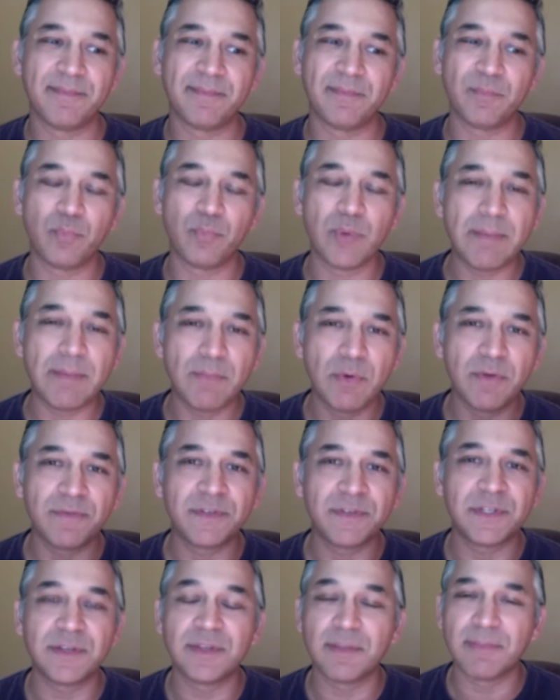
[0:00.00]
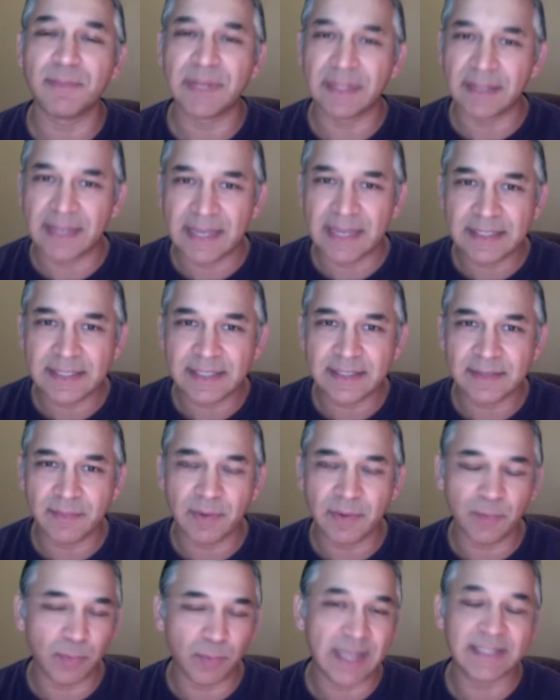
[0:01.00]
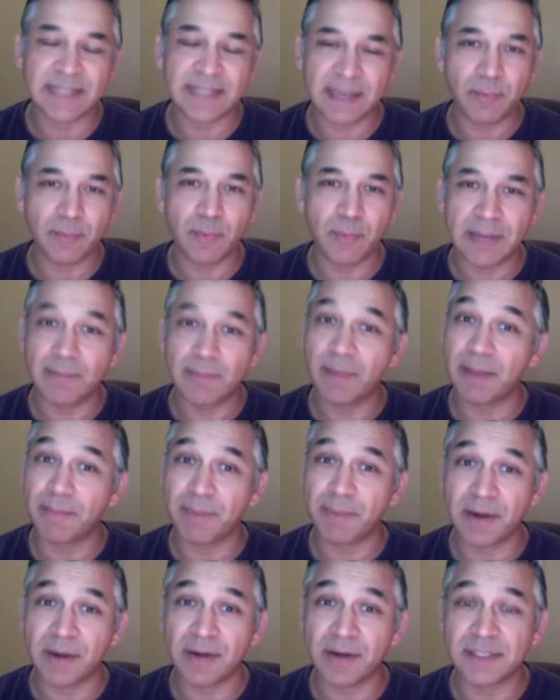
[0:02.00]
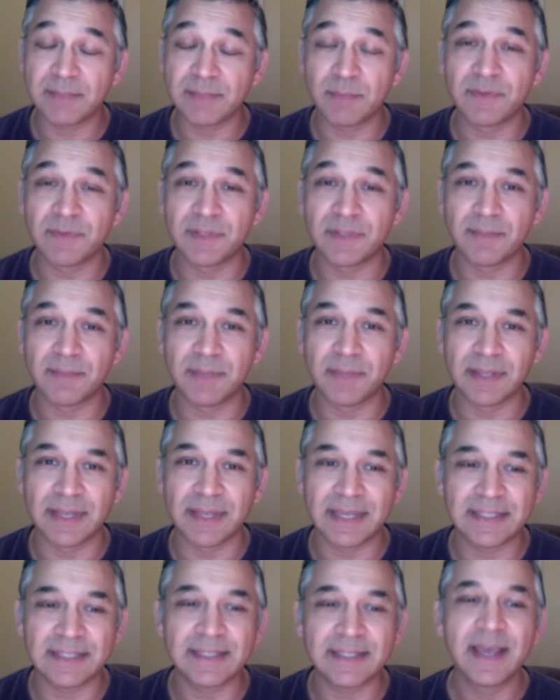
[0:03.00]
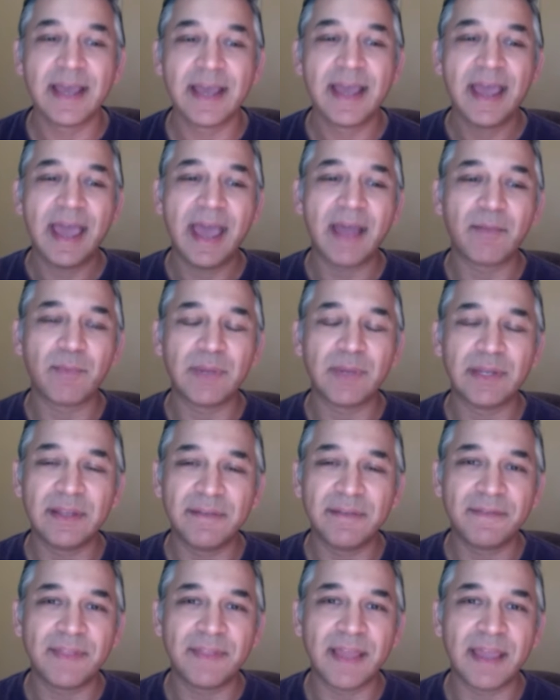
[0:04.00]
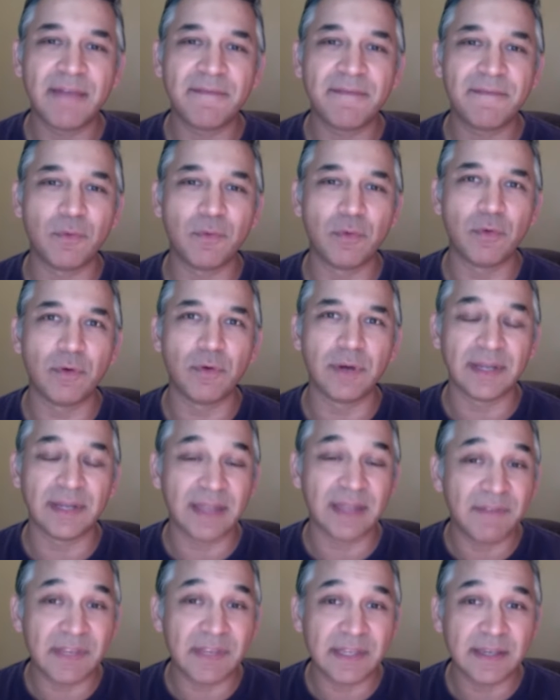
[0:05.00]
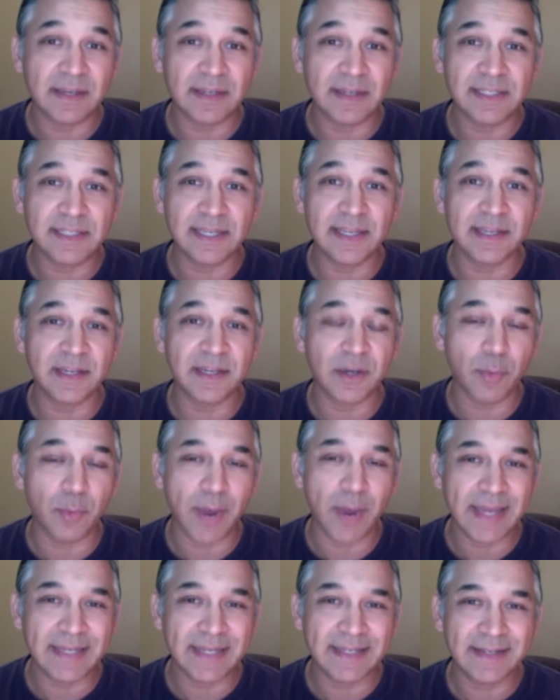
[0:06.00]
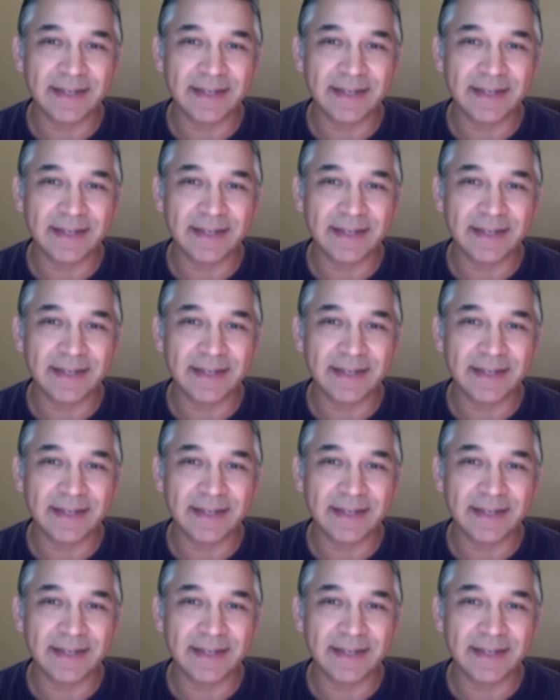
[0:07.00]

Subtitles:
we moved to the Middle East. When I say we, my parents moved to the Middle East, and we lived there for 11 years in Kuwait.